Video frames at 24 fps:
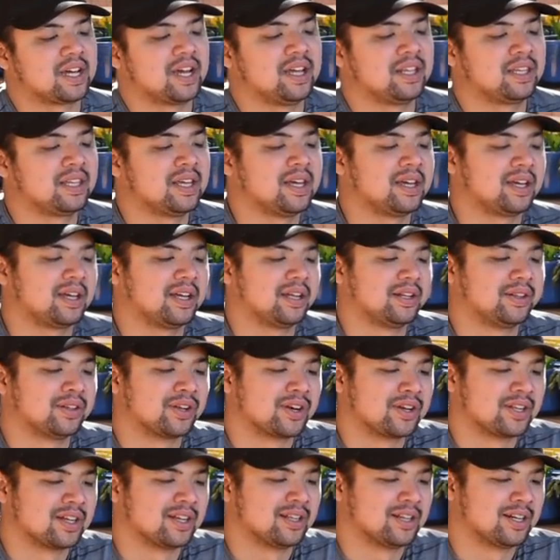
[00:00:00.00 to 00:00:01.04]
I think
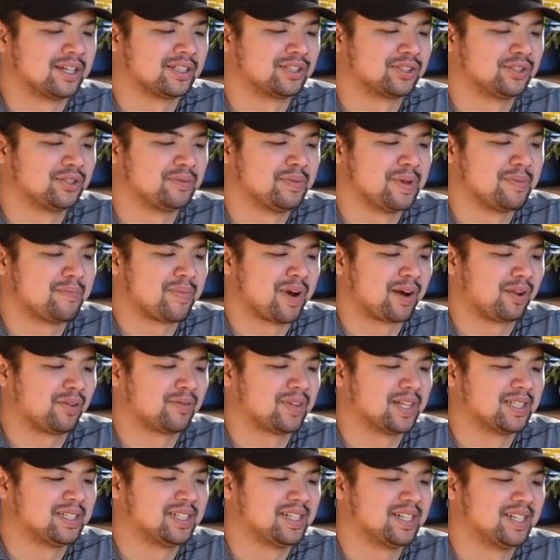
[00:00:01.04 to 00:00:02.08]
Nerd Alert should be part of
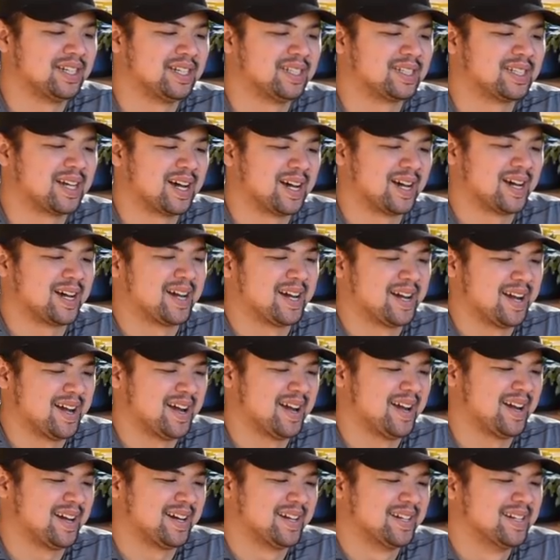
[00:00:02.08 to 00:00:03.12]
the series.
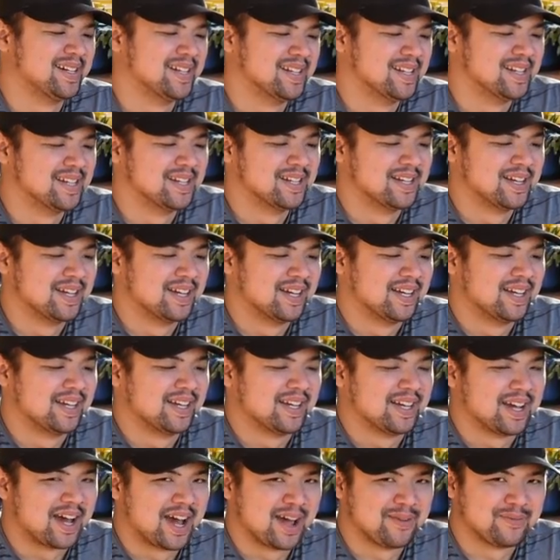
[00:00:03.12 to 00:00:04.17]

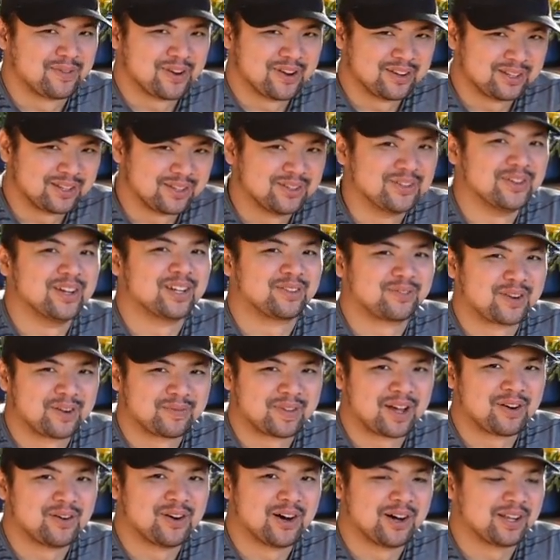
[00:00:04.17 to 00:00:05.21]
I'm going to do it from
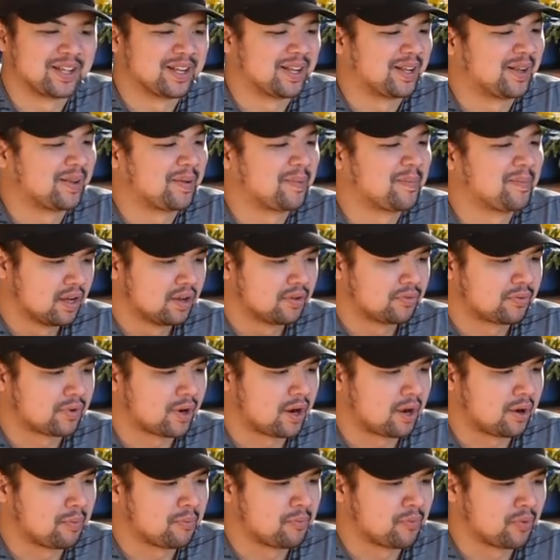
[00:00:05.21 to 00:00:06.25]
now on.
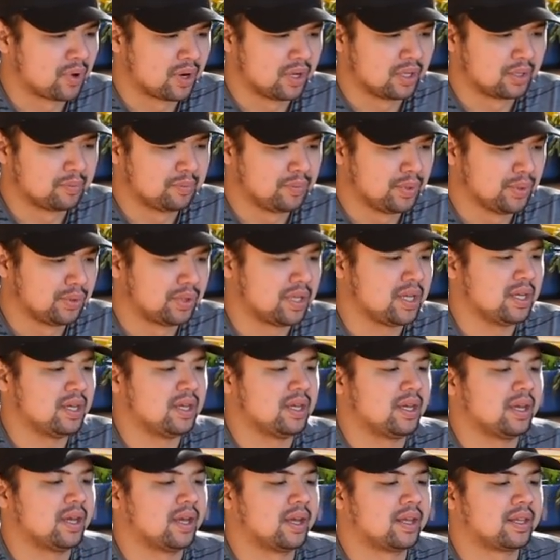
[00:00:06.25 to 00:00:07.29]
From World Beauty.
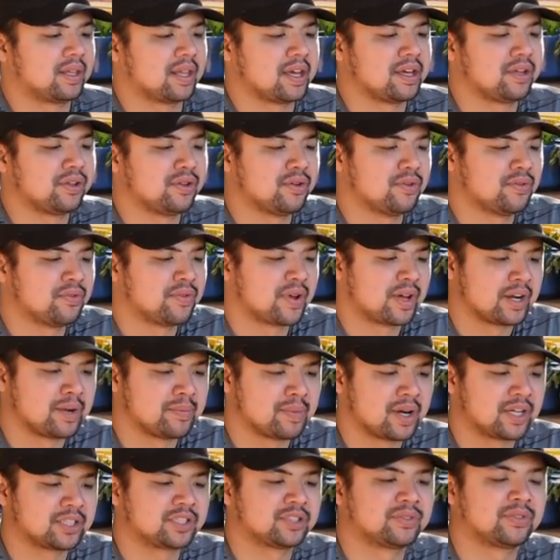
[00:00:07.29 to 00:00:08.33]
Thank you very
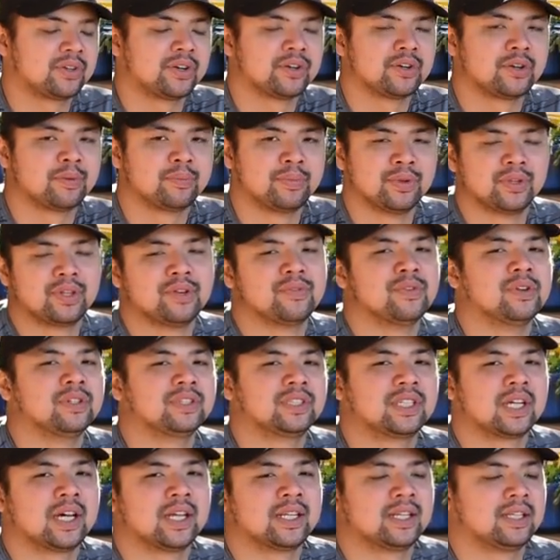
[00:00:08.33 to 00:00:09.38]
much for your beautiful
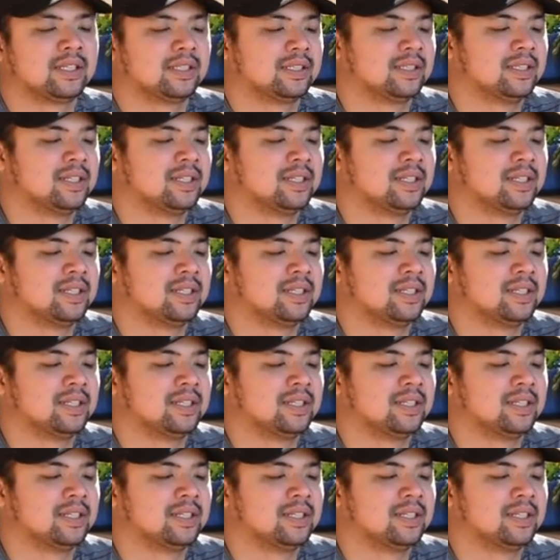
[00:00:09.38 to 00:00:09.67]
channel.